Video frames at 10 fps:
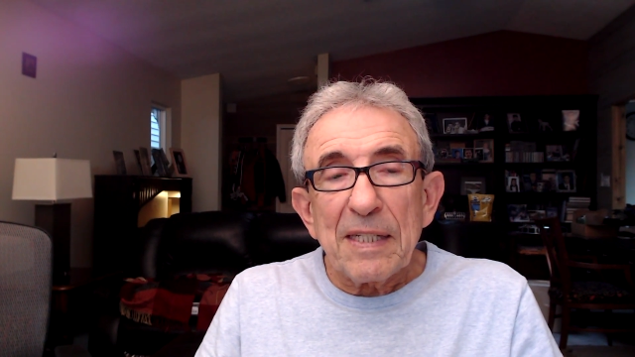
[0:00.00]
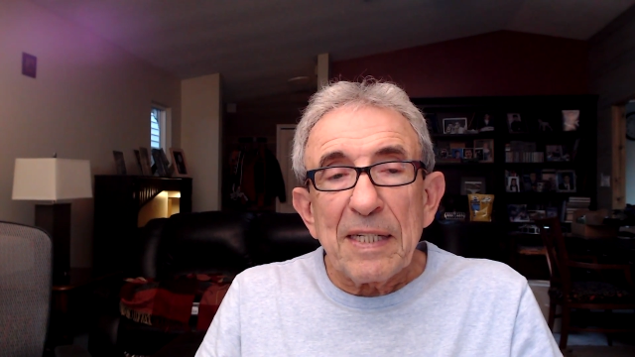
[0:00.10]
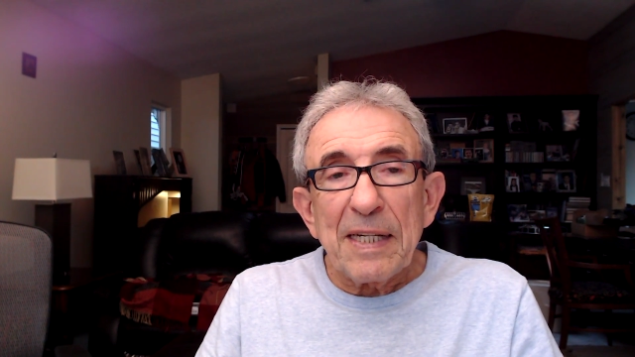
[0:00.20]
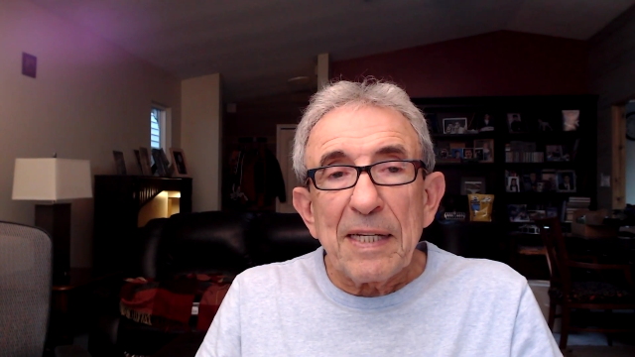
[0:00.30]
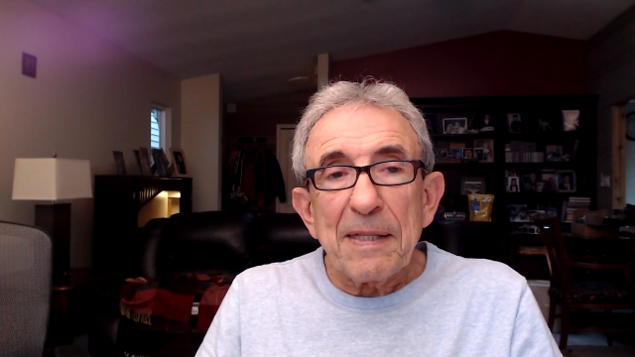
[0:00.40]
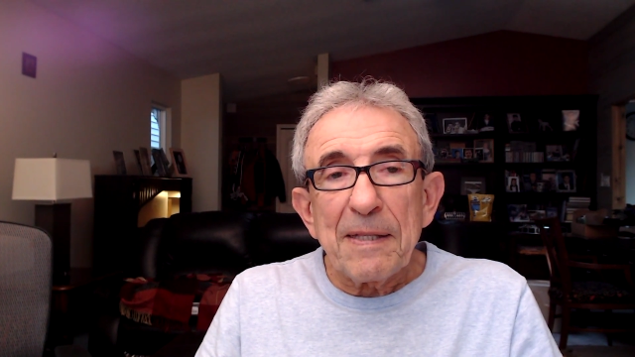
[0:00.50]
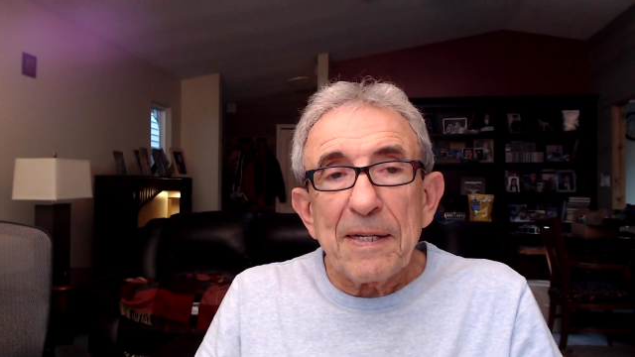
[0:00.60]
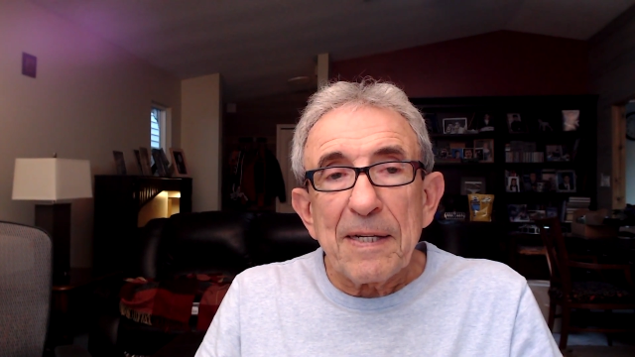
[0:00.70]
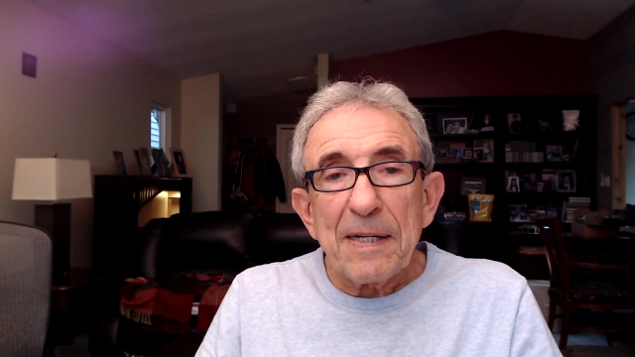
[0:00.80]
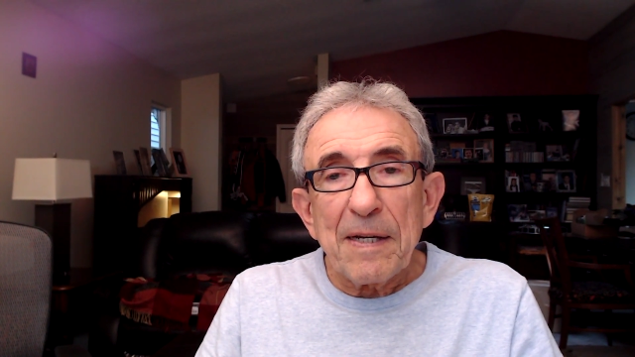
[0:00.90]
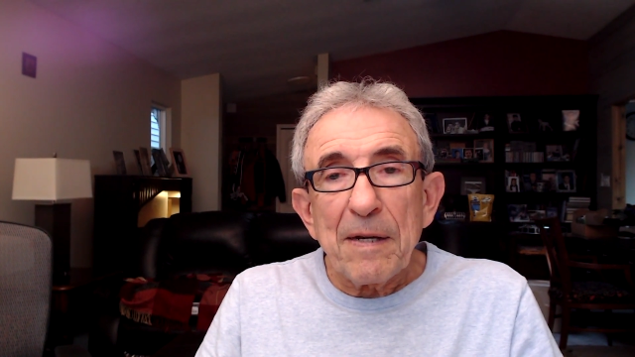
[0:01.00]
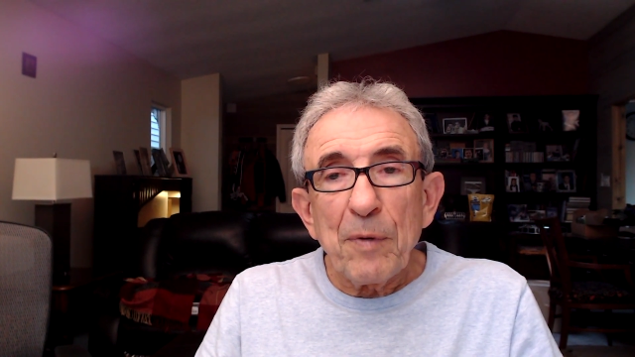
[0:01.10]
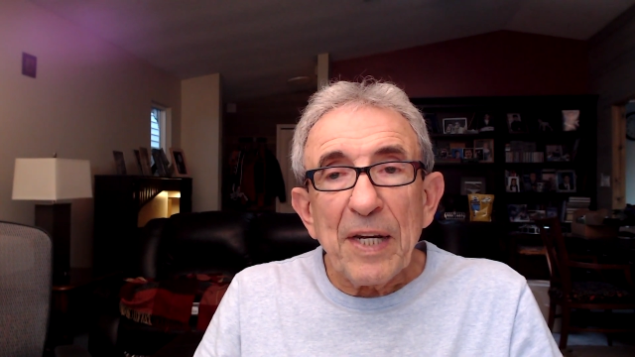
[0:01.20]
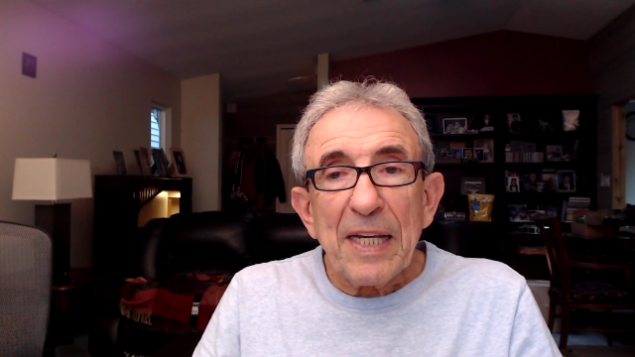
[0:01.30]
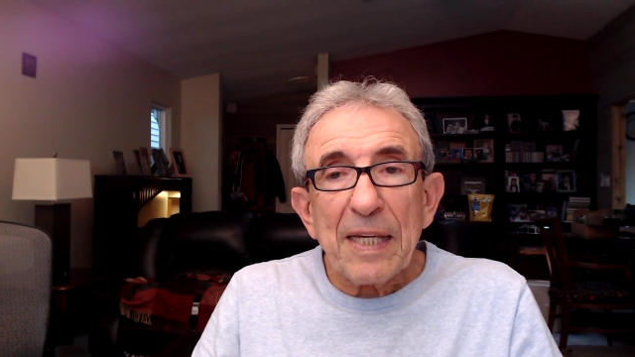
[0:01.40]
And
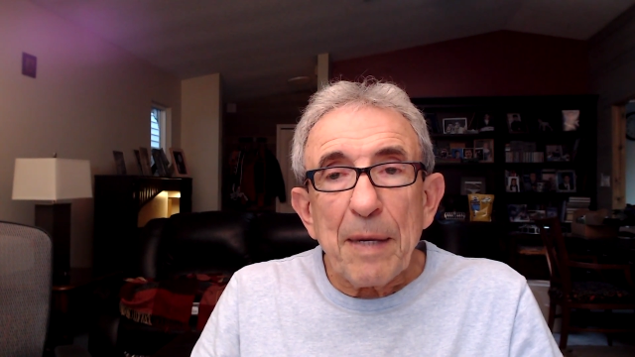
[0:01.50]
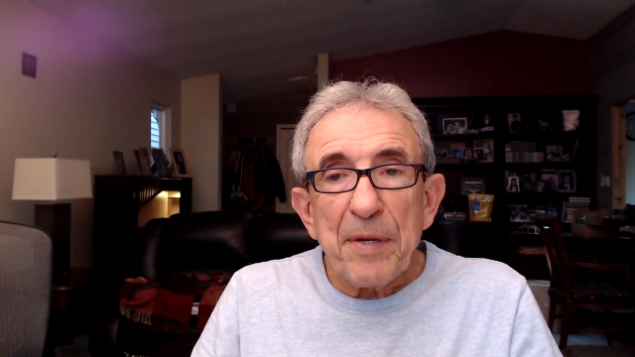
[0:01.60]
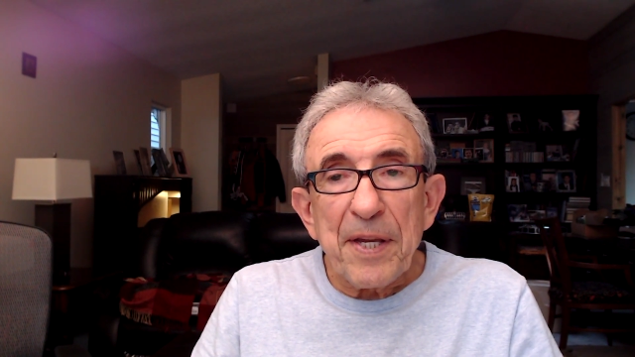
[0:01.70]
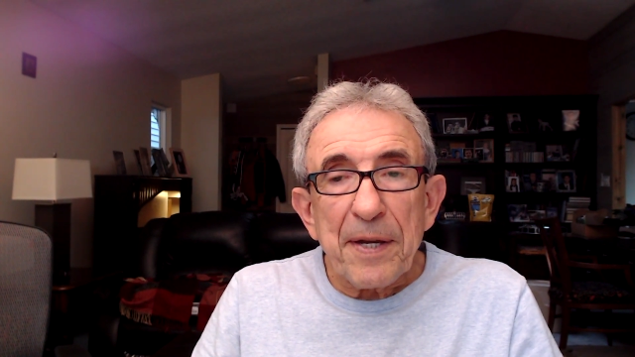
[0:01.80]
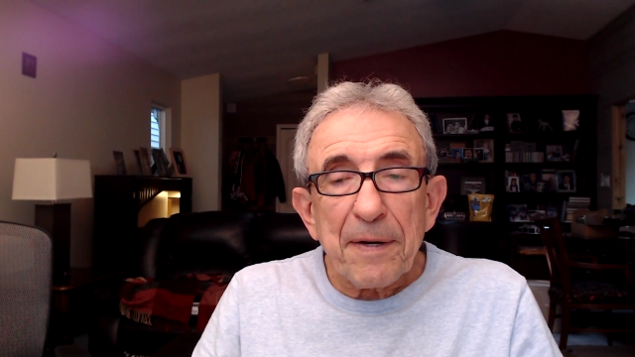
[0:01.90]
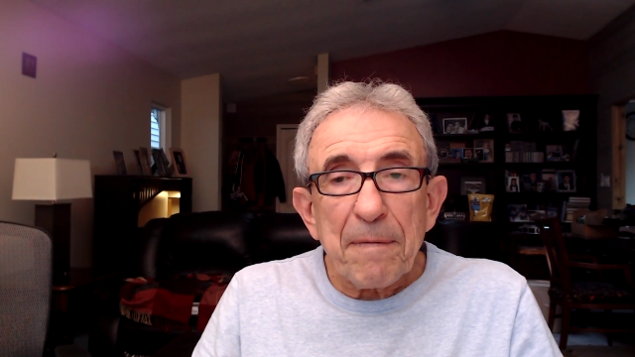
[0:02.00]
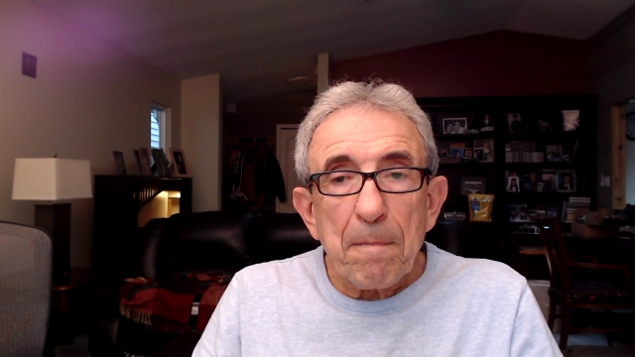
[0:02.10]
when I came here,